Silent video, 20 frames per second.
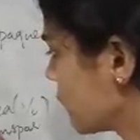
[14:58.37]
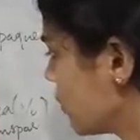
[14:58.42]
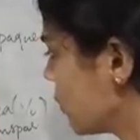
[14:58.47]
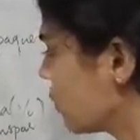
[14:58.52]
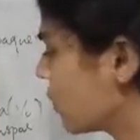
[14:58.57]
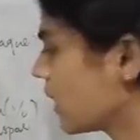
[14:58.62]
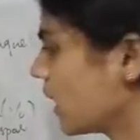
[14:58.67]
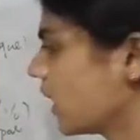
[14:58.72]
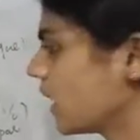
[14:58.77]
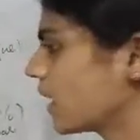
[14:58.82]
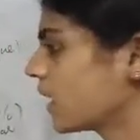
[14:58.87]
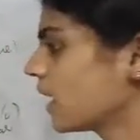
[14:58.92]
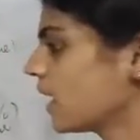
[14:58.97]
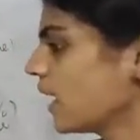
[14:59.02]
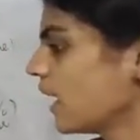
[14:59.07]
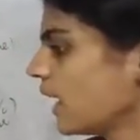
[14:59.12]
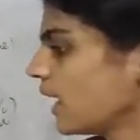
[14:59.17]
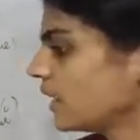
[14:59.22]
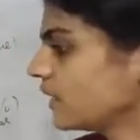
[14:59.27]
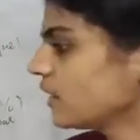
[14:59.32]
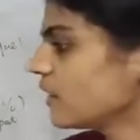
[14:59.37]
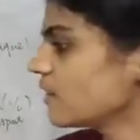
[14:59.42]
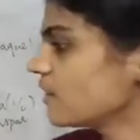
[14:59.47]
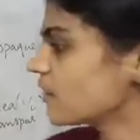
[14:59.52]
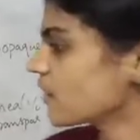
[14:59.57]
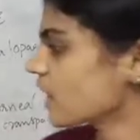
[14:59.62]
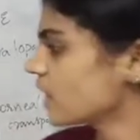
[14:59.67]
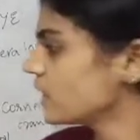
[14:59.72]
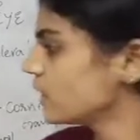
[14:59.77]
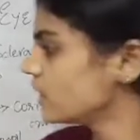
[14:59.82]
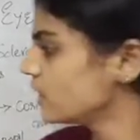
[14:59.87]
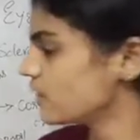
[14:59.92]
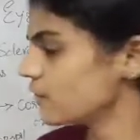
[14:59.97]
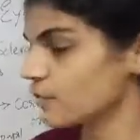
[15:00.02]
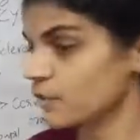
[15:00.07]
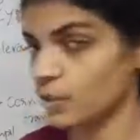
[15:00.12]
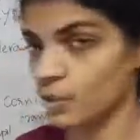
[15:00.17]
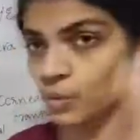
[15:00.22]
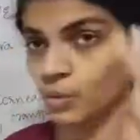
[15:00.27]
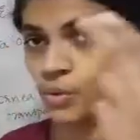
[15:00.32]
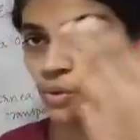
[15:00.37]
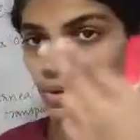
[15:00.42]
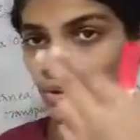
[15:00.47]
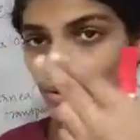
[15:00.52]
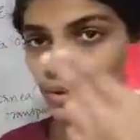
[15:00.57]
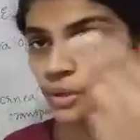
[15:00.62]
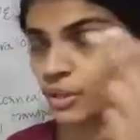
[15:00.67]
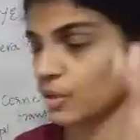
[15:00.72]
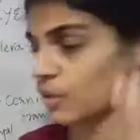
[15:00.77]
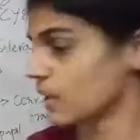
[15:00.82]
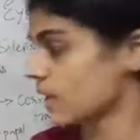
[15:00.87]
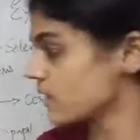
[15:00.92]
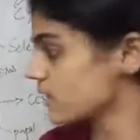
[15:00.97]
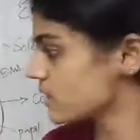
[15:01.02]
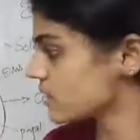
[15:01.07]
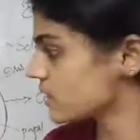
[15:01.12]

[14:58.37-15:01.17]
Okay, in the front view you can